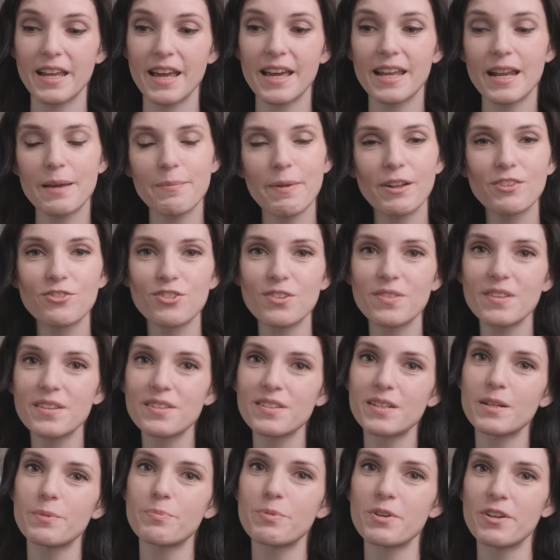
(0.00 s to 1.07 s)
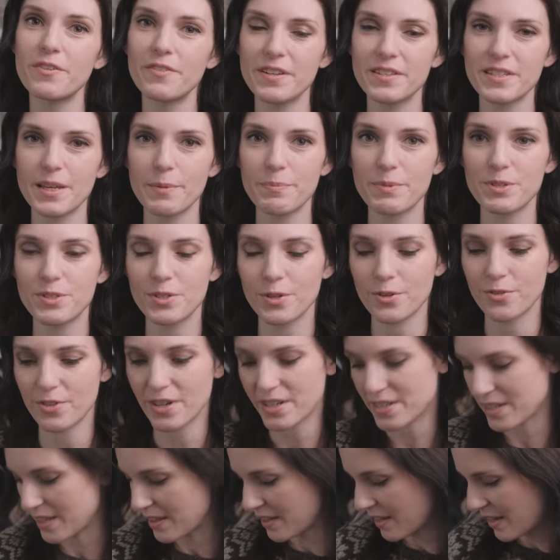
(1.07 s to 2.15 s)
And I mentioned this in a previous episode
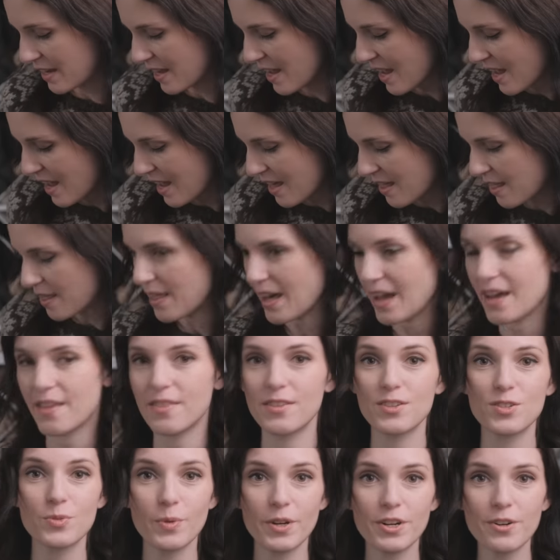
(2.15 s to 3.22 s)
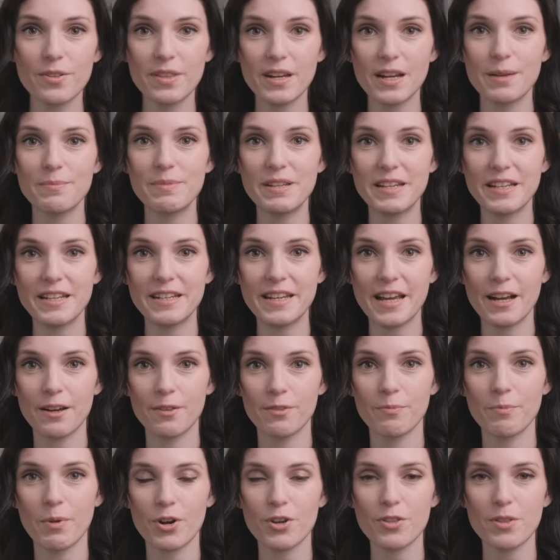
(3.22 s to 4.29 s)
recently that the sweater that I'm knitting now,
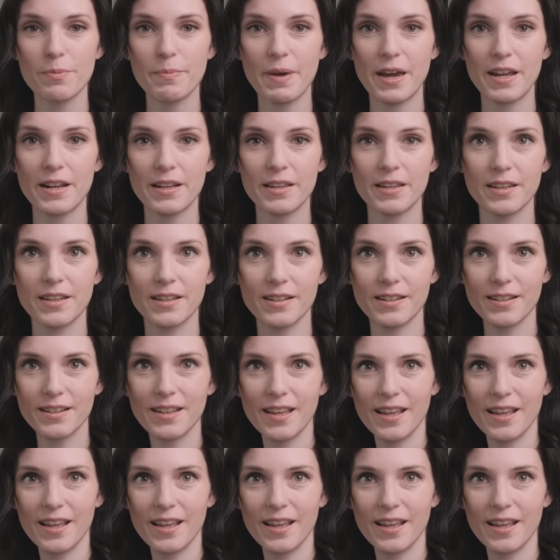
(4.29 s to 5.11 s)
Margot the Mannequin